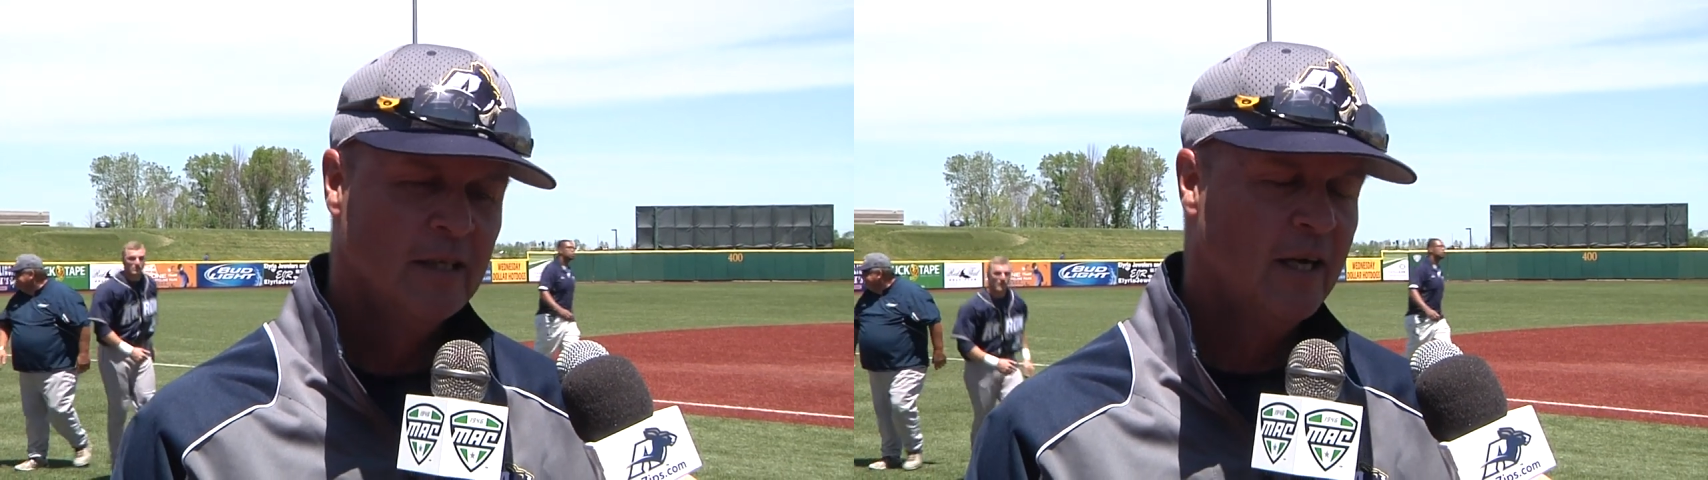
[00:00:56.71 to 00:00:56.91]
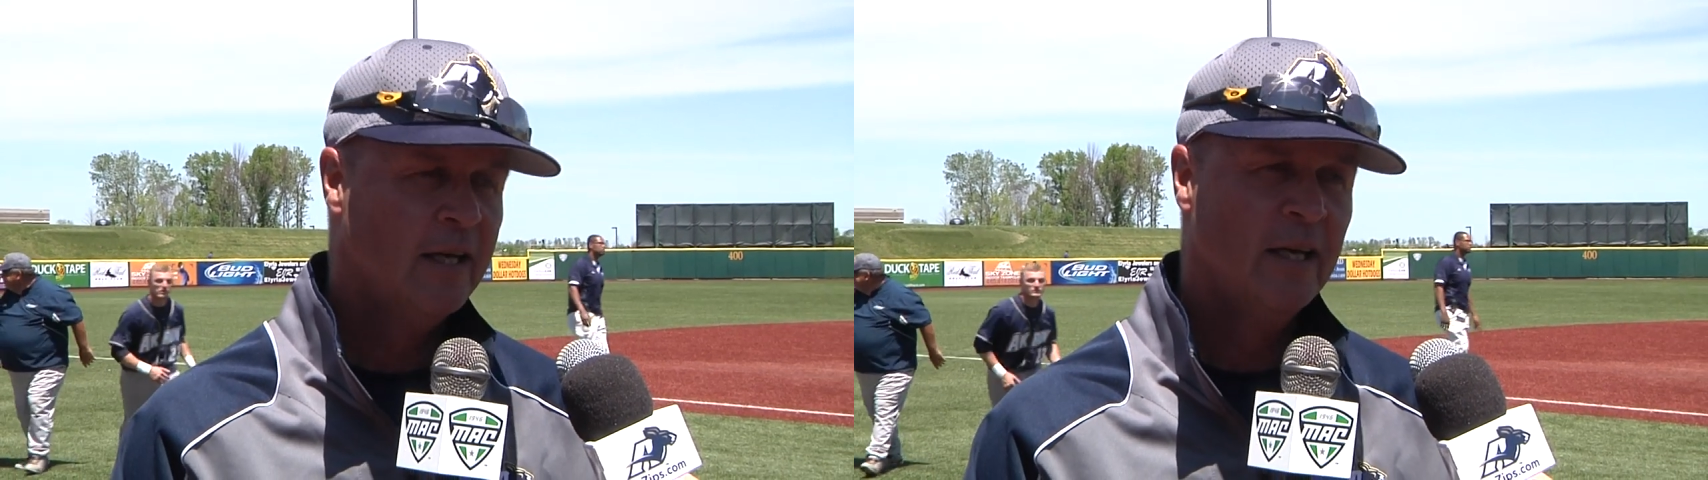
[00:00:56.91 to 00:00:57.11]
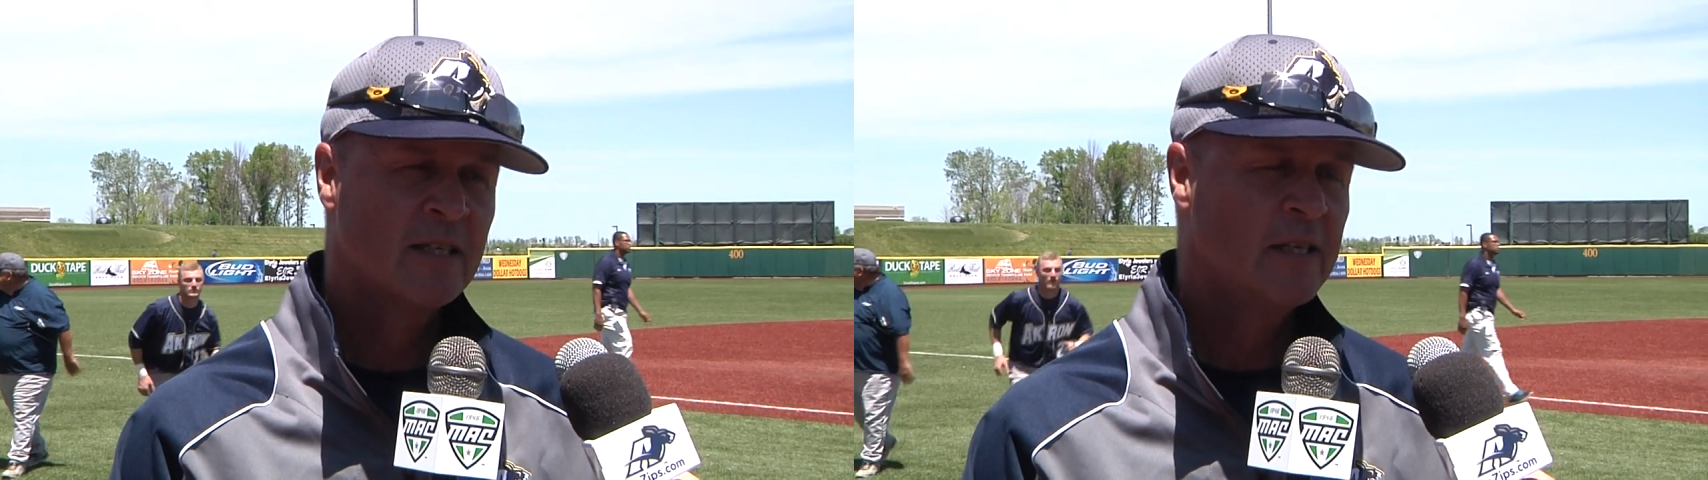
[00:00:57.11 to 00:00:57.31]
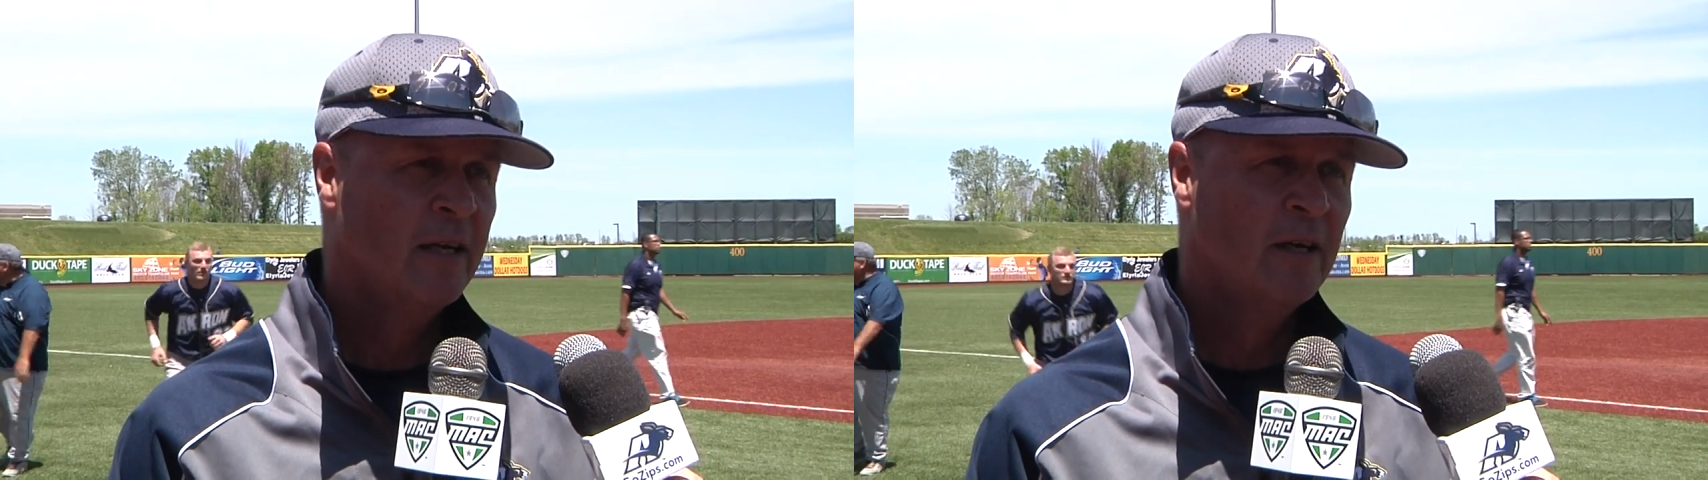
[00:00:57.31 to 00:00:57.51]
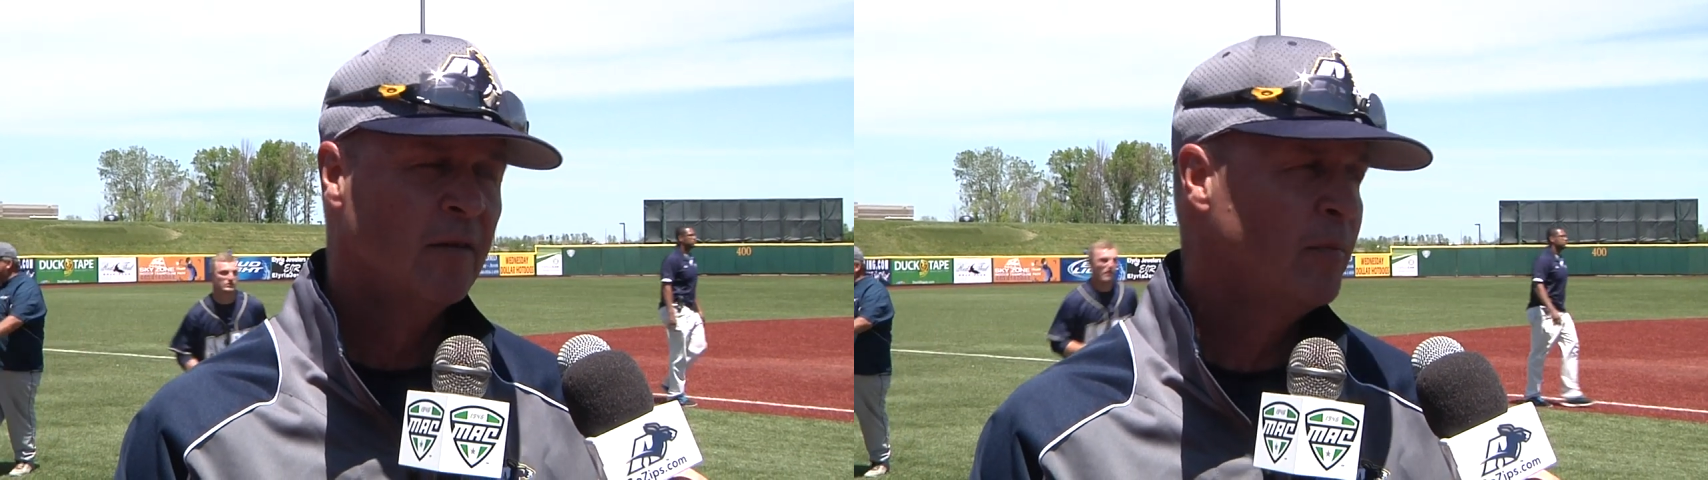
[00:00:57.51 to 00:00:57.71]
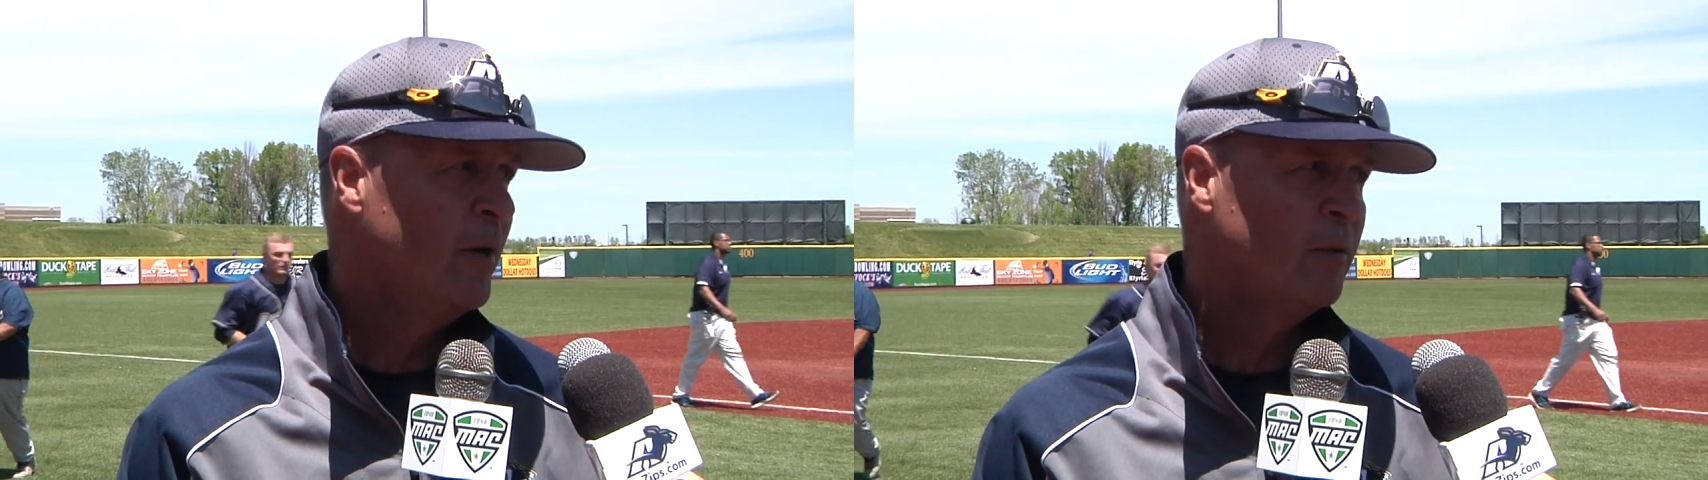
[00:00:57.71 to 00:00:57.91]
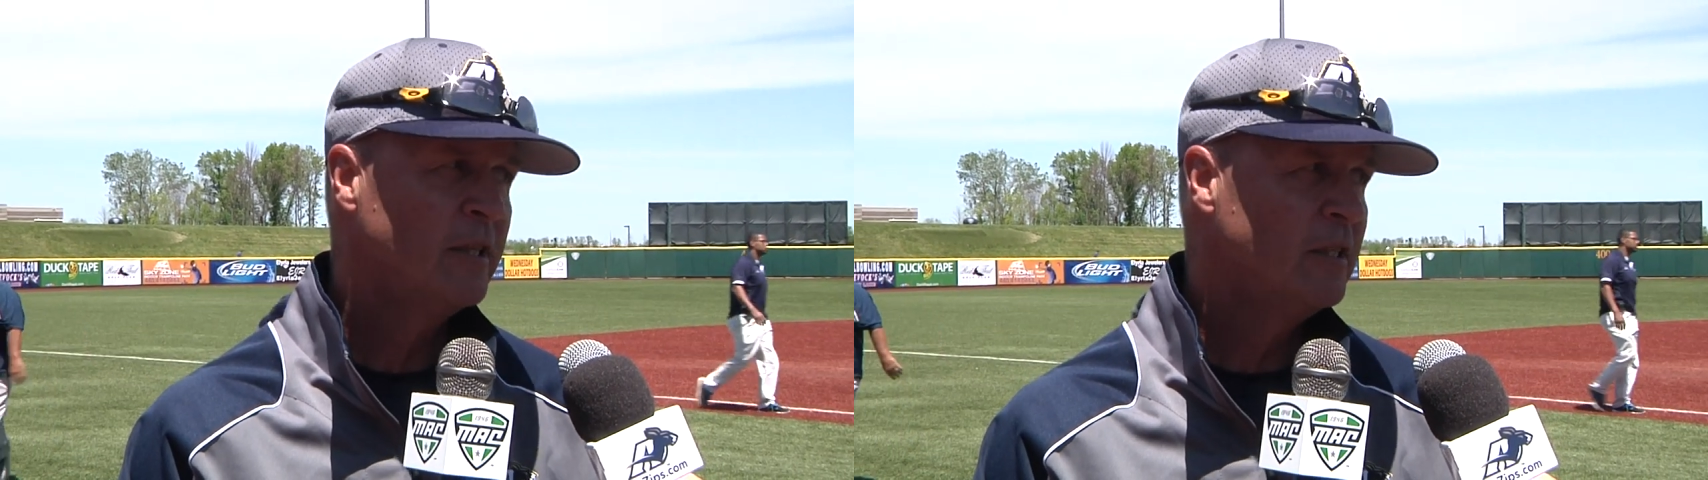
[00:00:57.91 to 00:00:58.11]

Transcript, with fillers: I can't say enough about what